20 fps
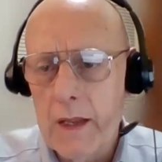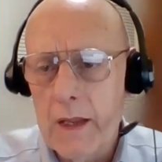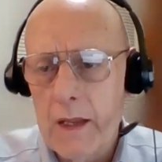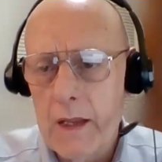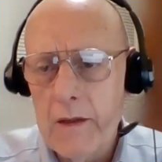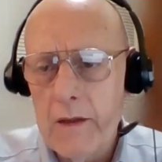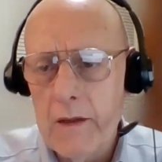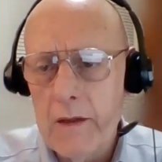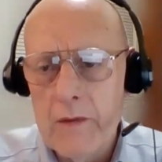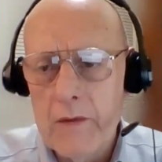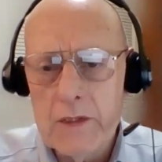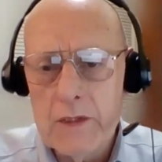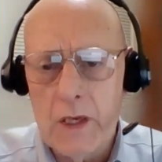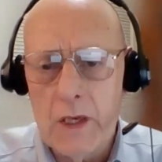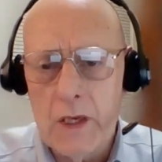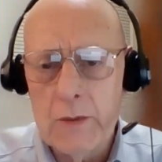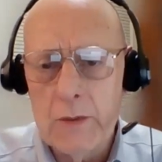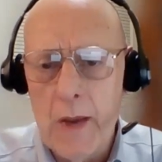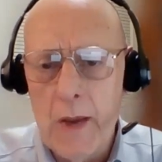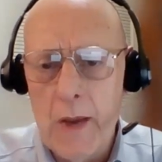even
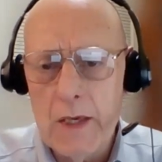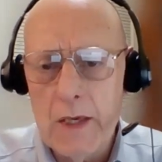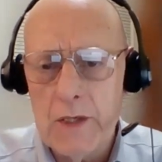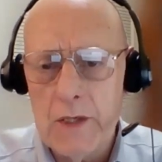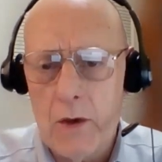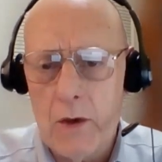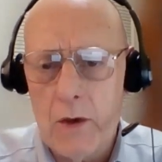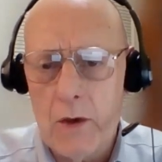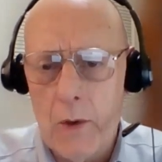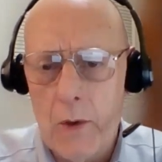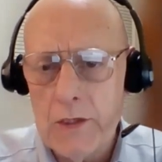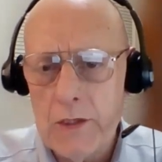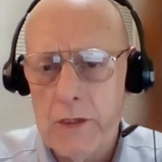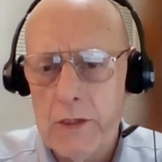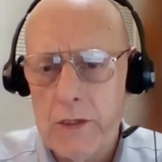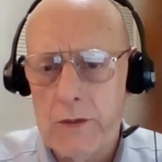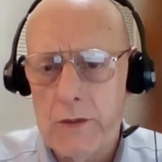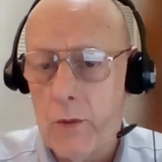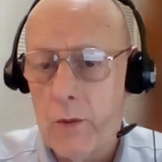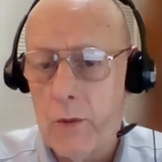such basic
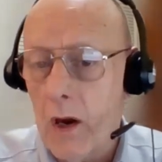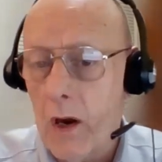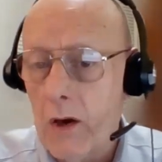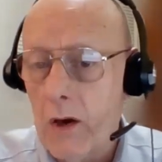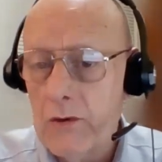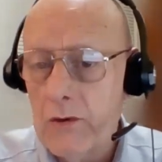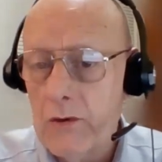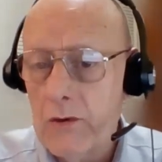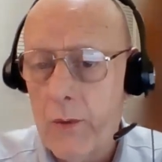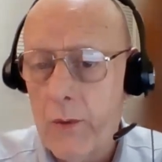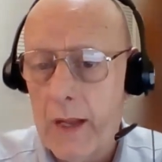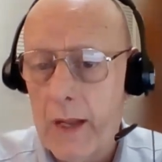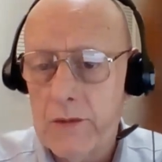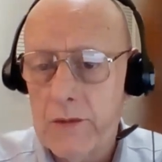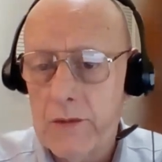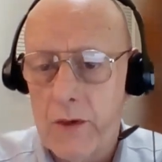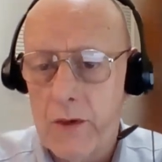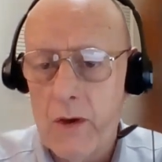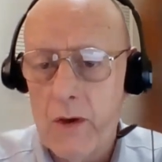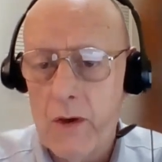questions were hard to
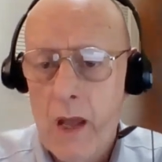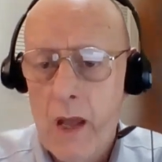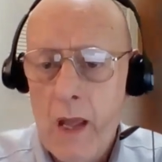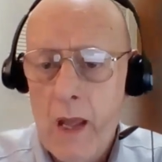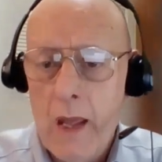answer